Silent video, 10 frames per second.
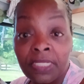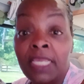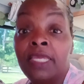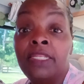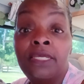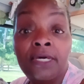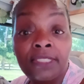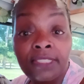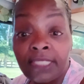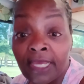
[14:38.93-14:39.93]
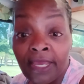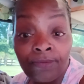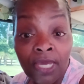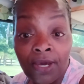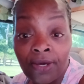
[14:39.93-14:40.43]
Any other
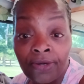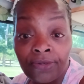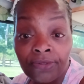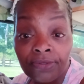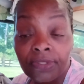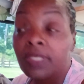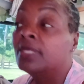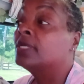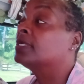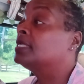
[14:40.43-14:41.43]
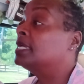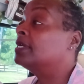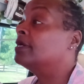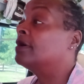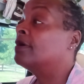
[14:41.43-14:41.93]
time, y'all,
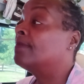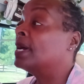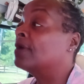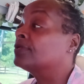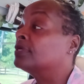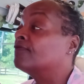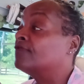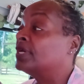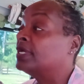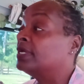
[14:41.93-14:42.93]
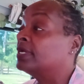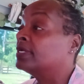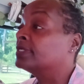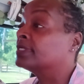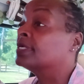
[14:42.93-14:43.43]
get up out them
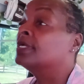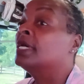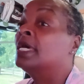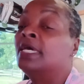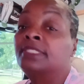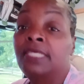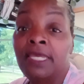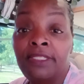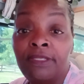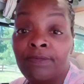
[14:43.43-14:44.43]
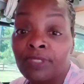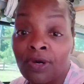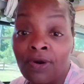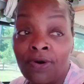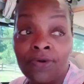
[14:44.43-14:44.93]
vans and take them
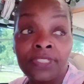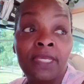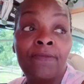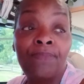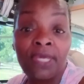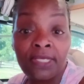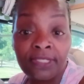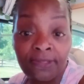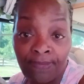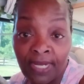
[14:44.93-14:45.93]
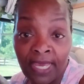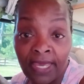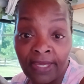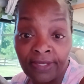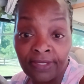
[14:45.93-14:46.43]
dogs in Pet Supply.
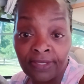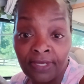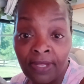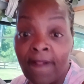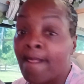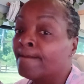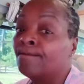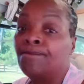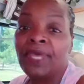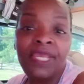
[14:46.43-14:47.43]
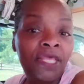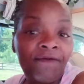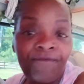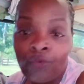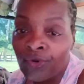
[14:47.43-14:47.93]
Pay
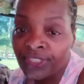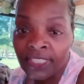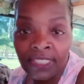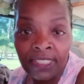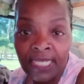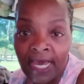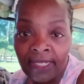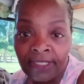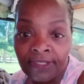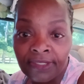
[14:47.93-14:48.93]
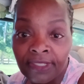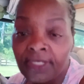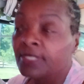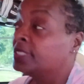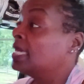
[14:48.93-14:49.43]
that $14.
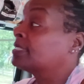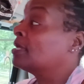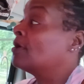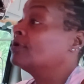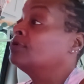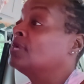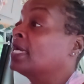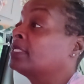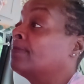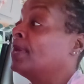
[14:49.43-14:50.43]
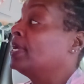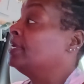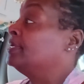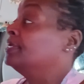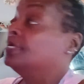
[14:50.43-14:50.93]
That's all you got to
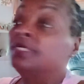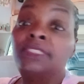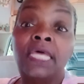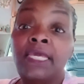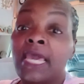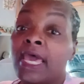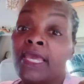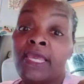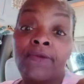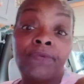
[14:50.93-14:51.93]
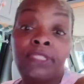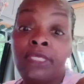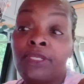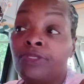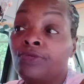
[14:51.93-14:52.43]
pay. They got
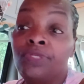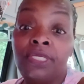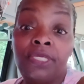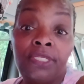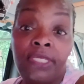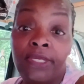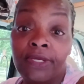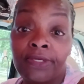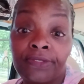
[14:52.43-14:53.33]
everything you need there.